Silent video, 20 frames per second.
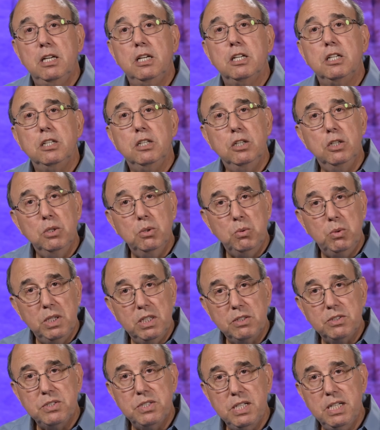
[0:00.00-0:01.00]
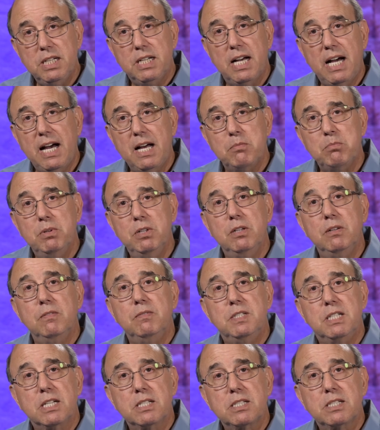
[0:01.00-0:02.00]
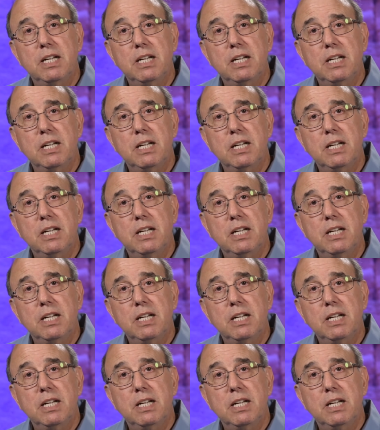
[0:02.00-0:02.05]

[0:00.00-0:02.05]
you will see God move just